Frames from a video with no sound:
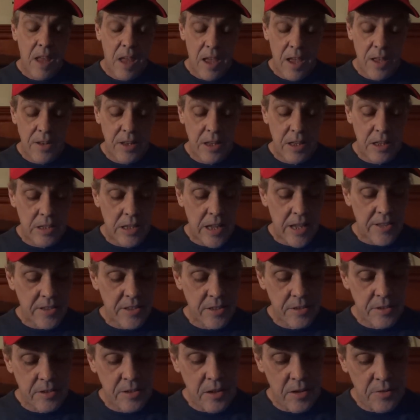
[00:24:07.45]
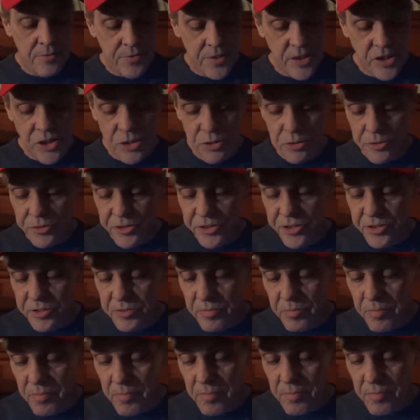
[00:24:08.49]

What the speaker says: And the elected officials